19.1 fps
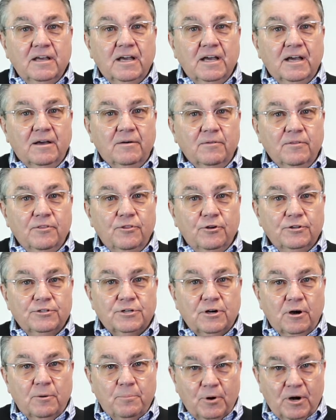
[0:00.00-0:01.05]

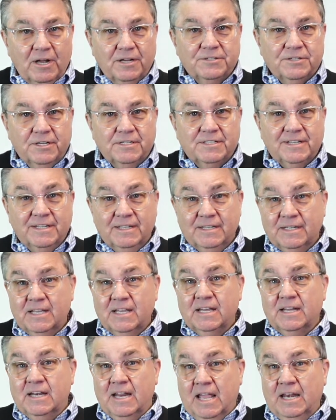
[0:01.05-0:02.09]
those are processed in
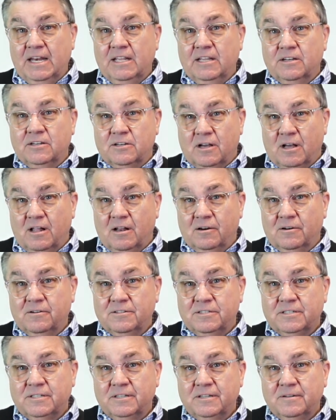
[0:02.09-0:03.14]
Canadian
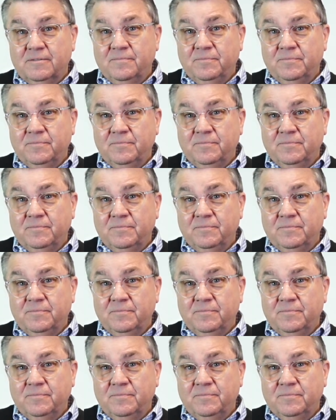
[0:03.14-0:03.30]
dollars